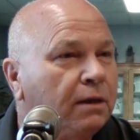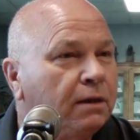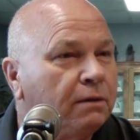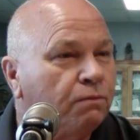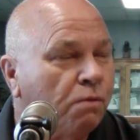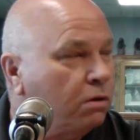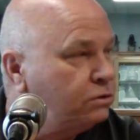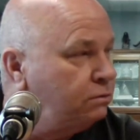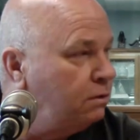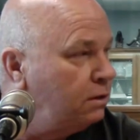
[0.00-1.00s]

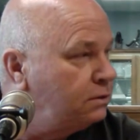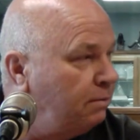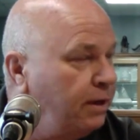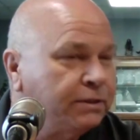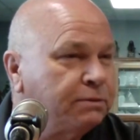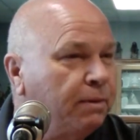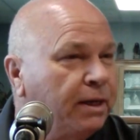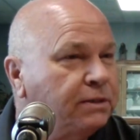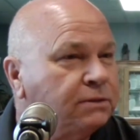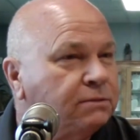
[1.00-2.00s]
wash trucks. I mean, it's
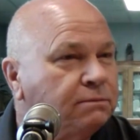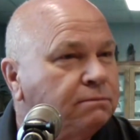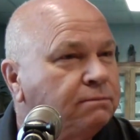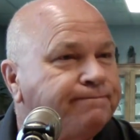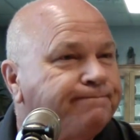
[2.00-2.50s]
amazing.